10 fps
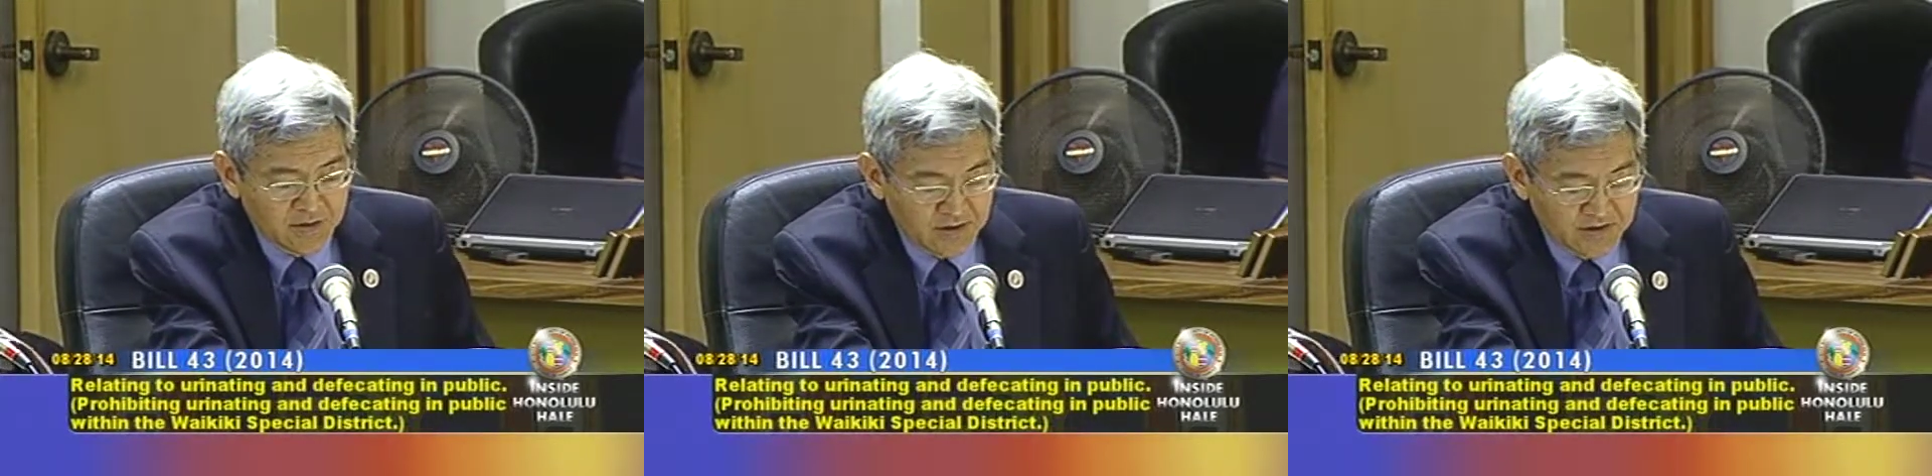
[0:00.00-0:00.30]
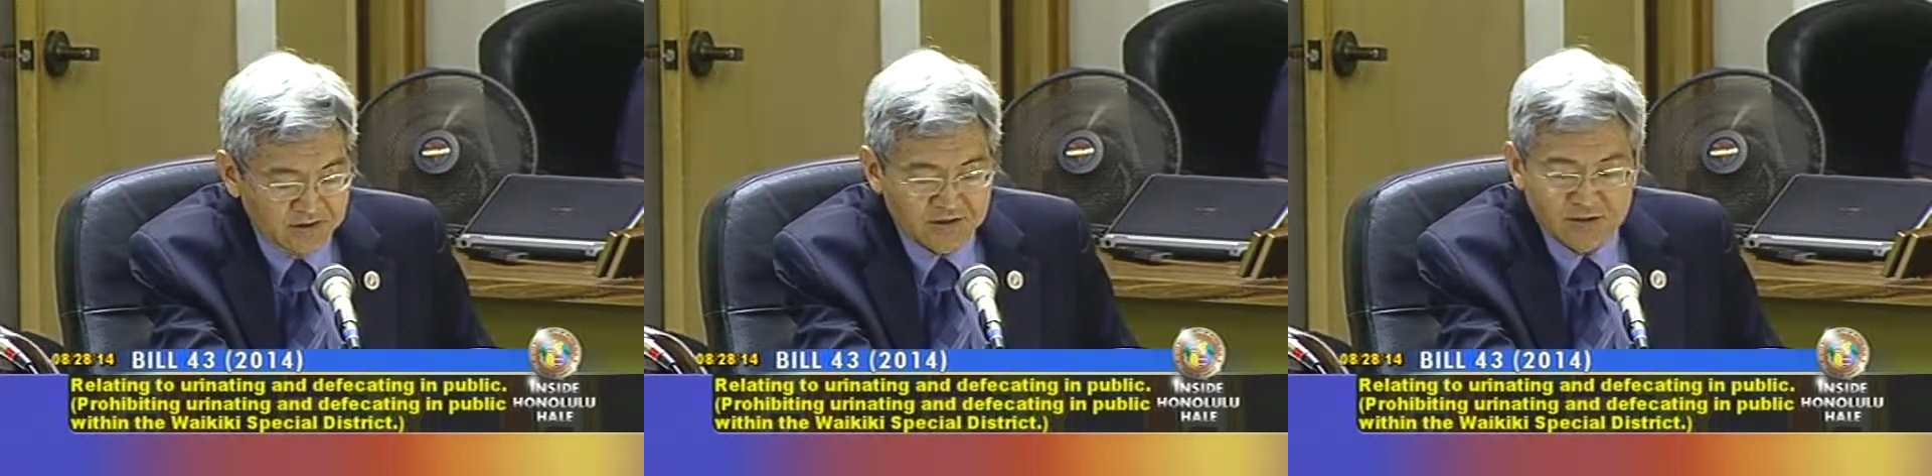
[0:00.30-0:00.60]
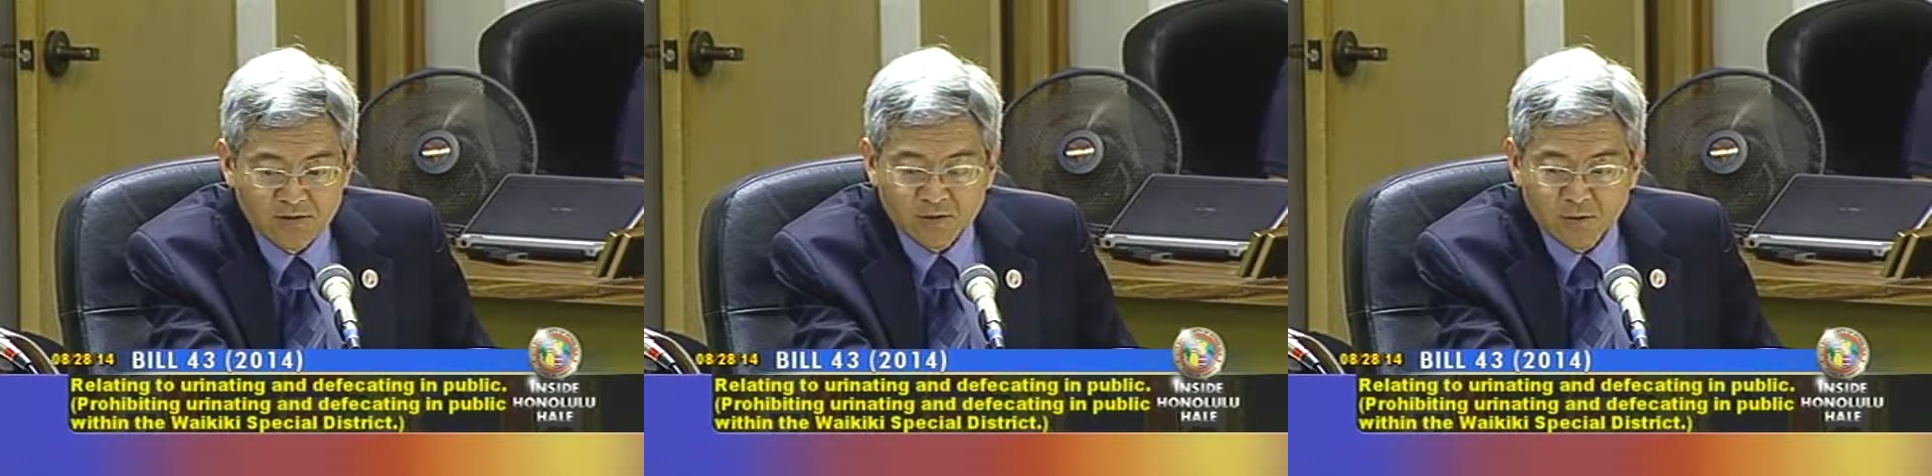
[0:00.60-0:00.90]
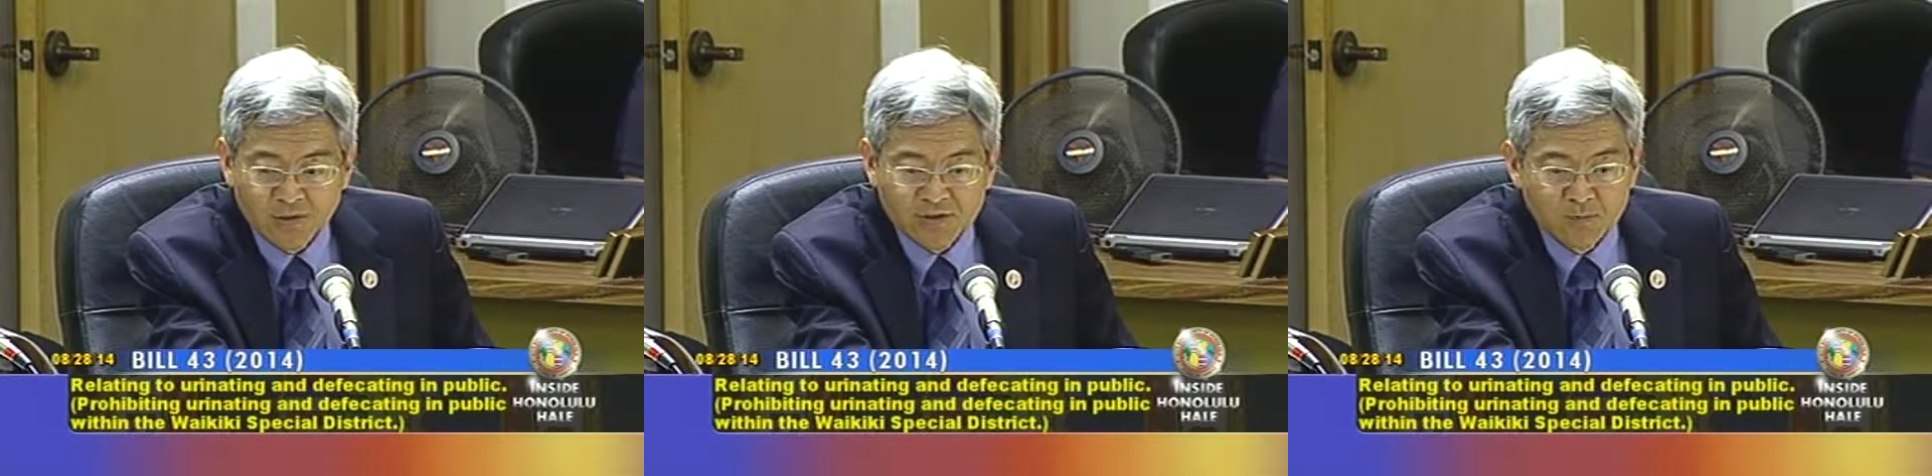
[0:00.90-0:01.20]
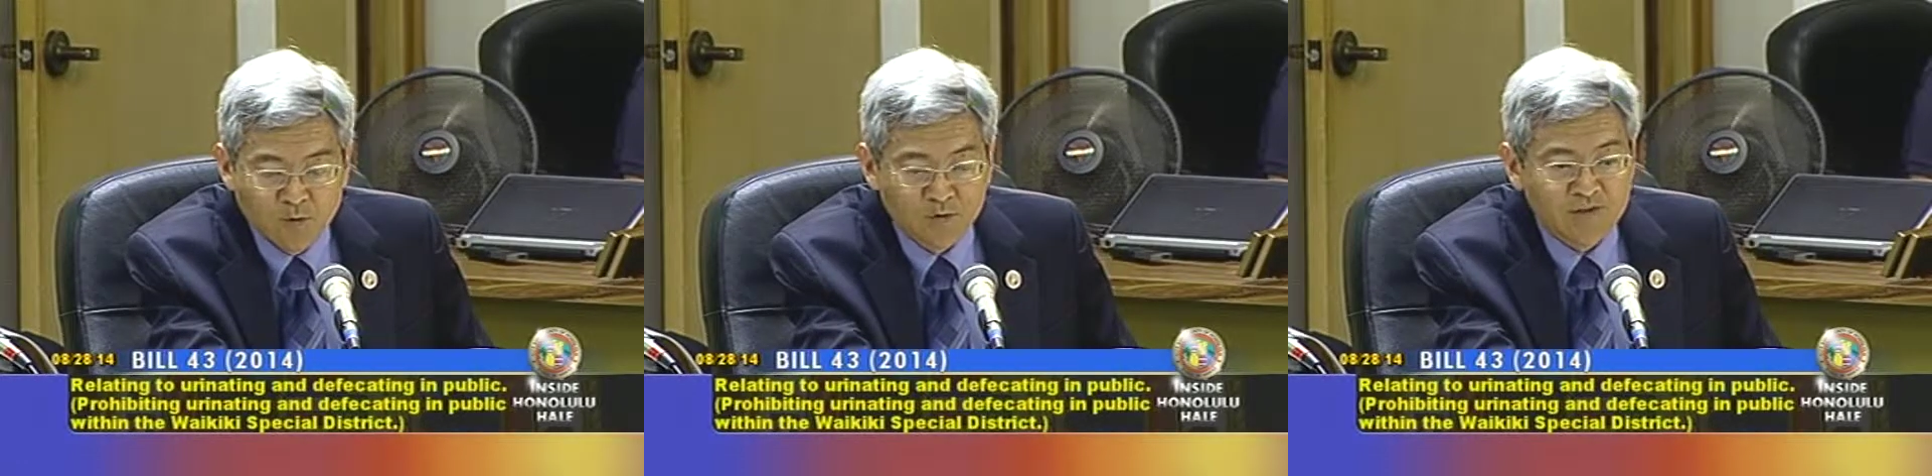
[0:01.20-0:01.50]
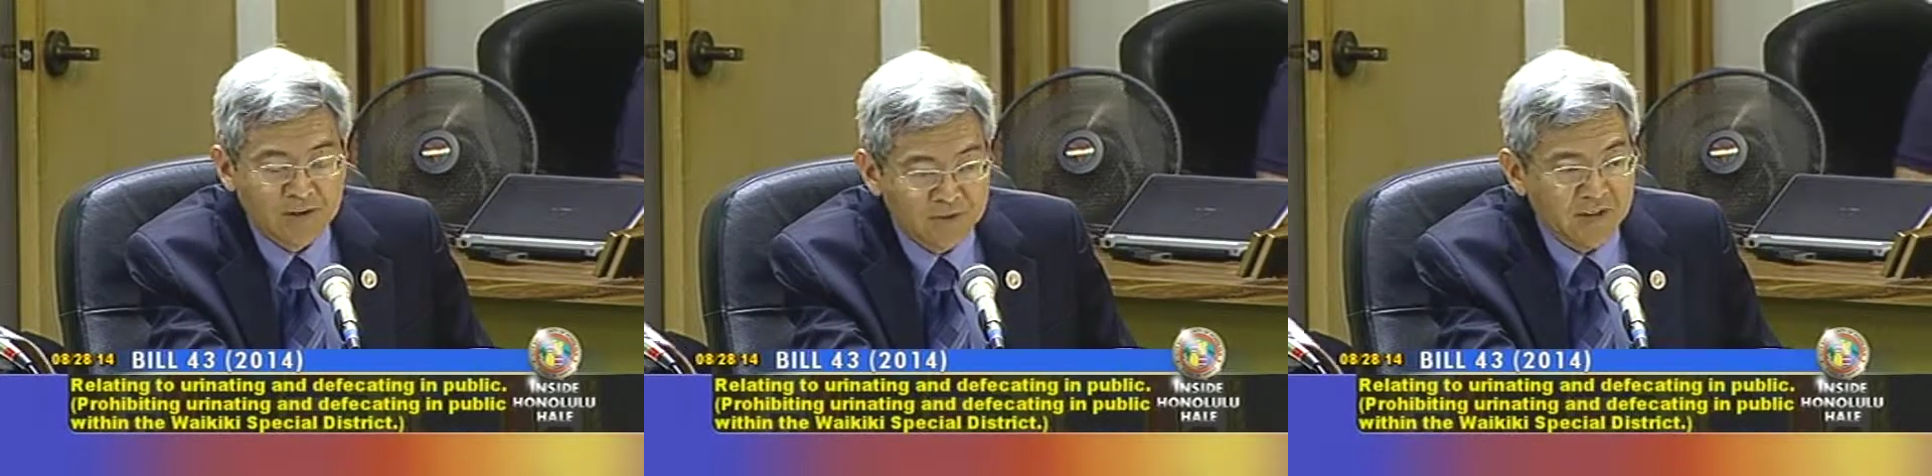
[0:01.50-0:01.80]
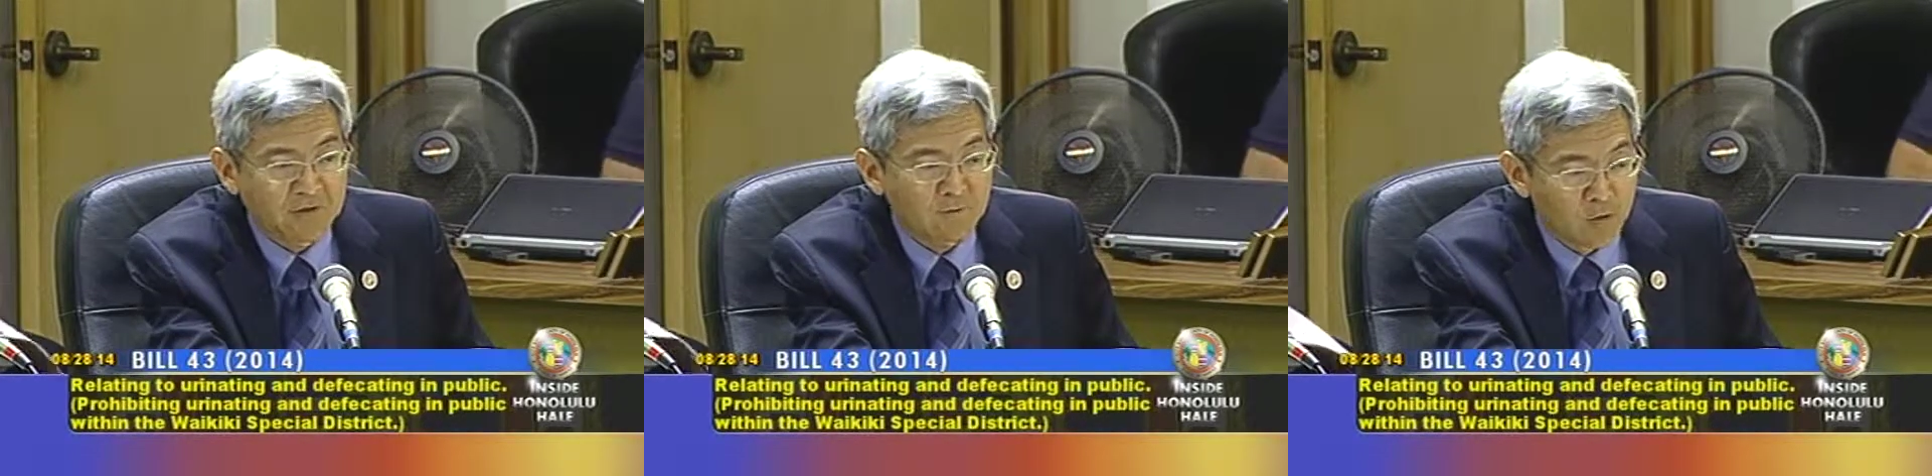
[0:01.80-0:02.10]
is going to move
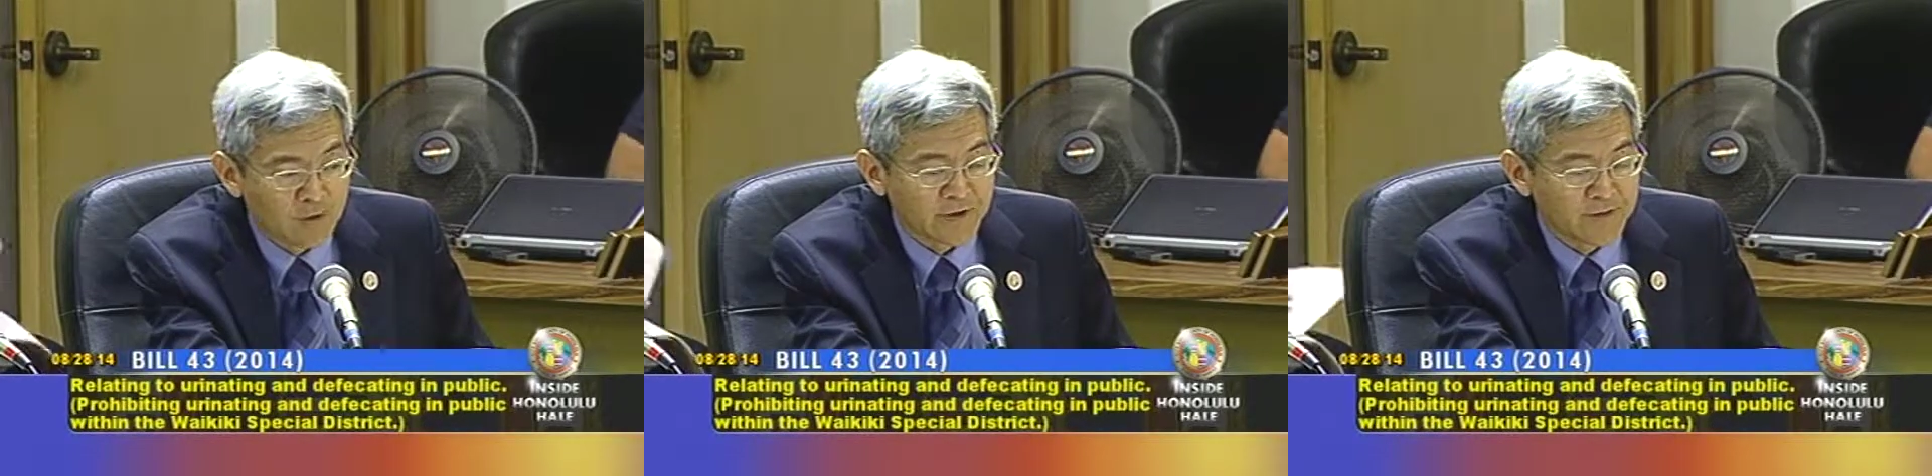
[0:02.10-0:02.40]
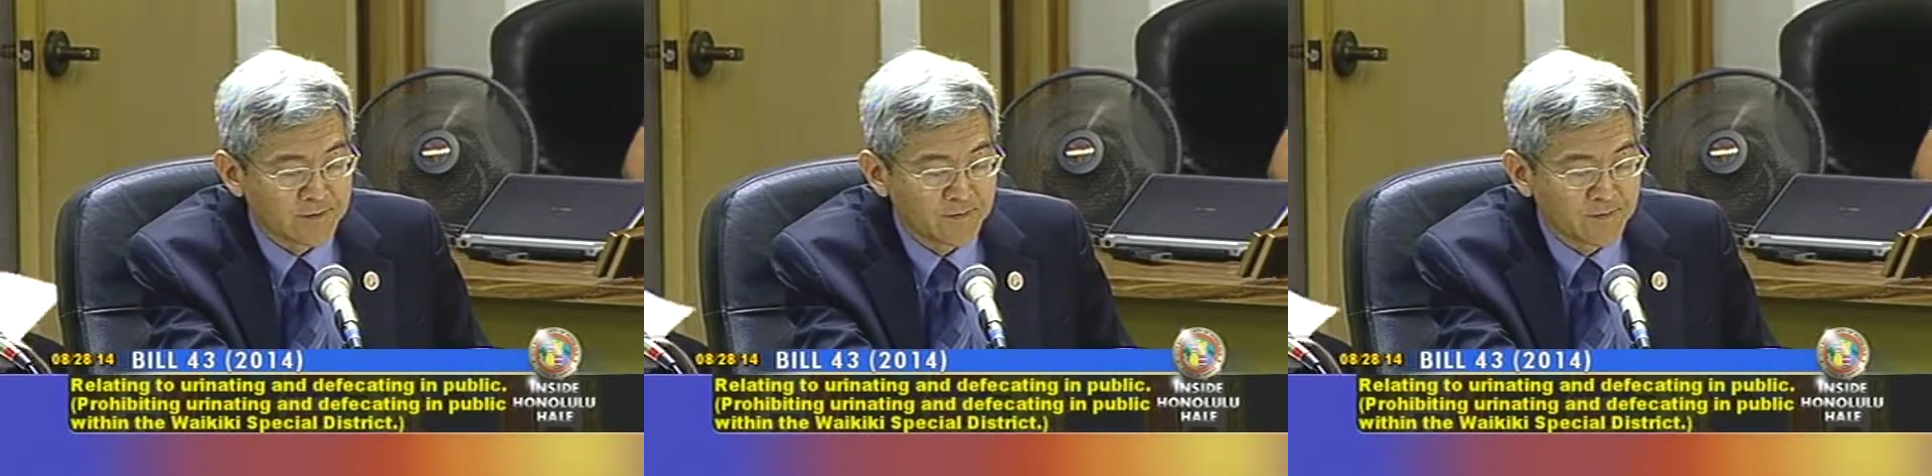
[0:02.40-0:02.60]
something forward,